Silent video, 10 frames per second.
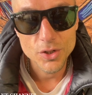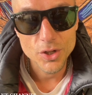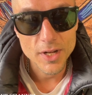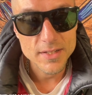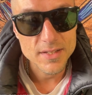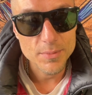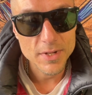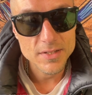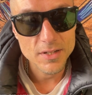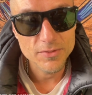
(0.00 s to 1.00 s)
I see
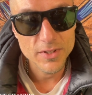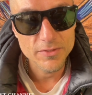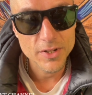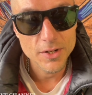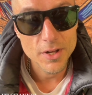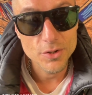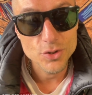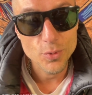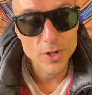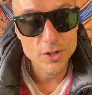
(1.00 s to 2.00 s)
myself living another
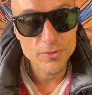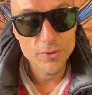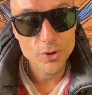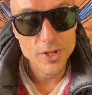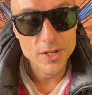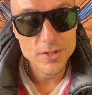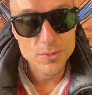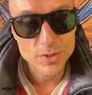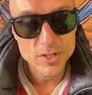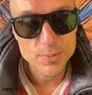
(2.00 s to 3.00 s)
20 or 40 years
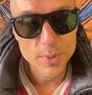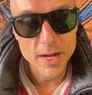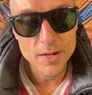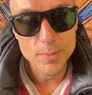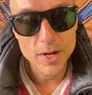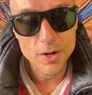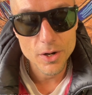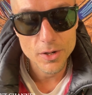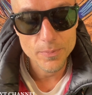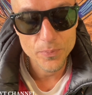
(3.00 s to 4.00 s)
with this pain in my
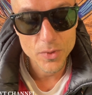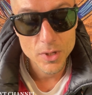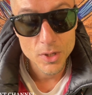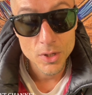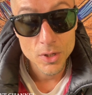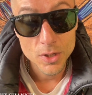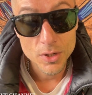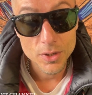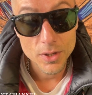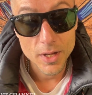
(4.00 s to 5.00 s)
heart?
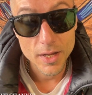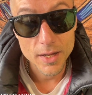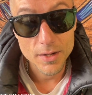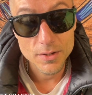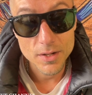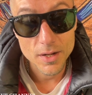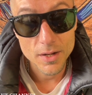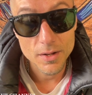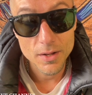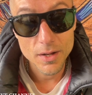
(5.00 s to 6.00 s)
And
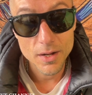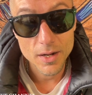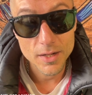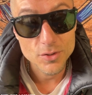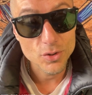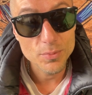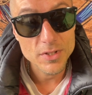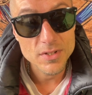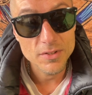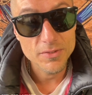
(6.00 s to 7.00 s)
I told
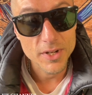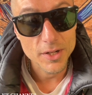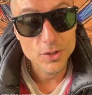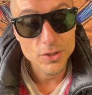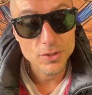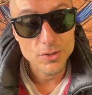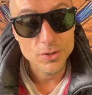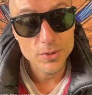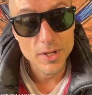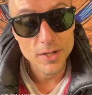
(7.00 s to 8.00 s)
myself that I couldn't
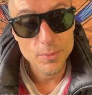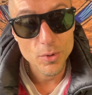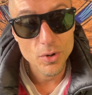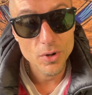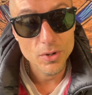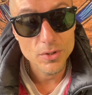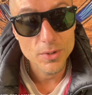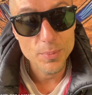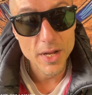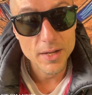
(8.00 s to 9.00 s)
do it anymore.
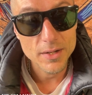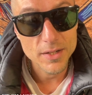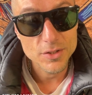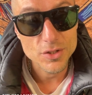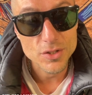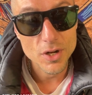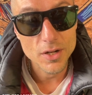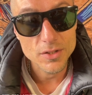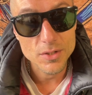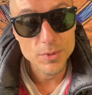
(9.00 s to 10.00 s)
The pain had just
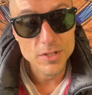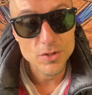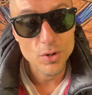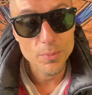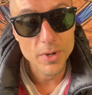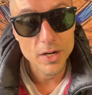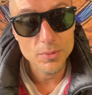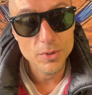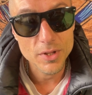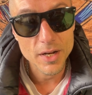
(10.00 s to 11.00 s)
gotten to be so
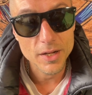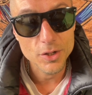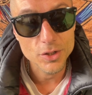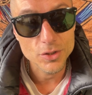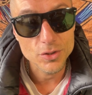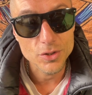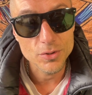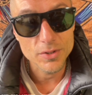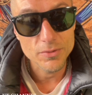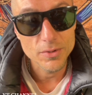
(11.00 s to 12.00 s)
unbearable that I couldn't do
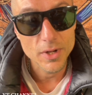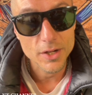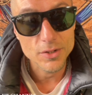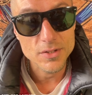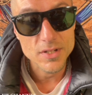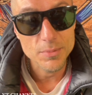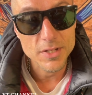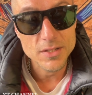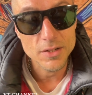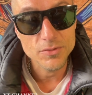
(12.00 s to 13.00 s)
it. I couldn't see
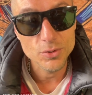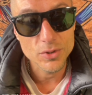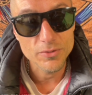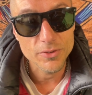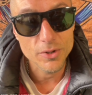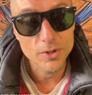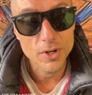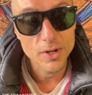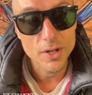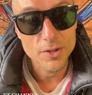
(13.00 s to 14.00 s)
myself doing it for
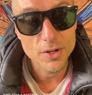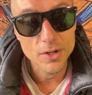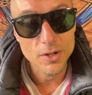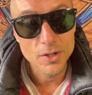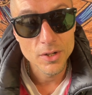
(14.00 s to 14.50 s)
another